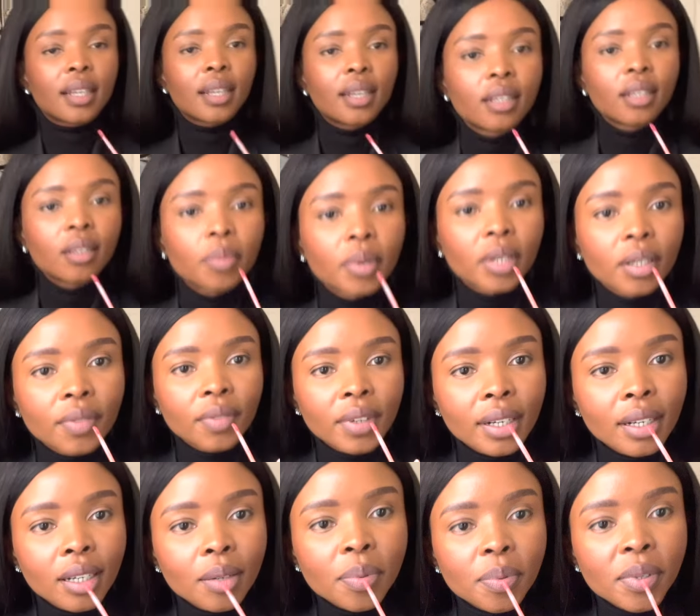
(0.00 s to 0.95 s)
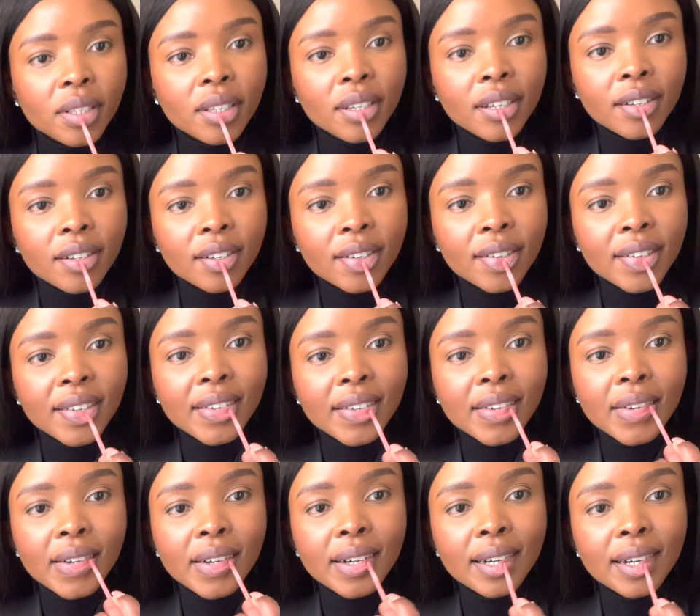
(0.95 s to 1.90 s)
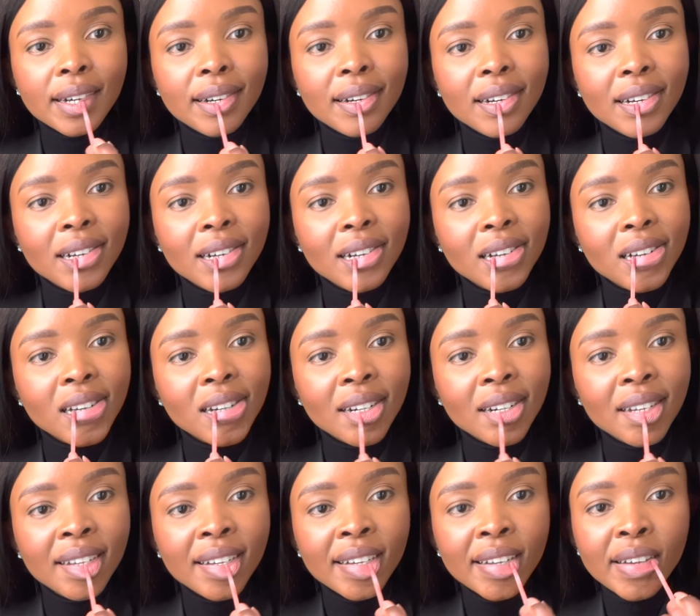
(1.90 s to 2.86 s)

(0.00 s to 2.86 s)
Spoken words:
a little bit of a lipstick going on.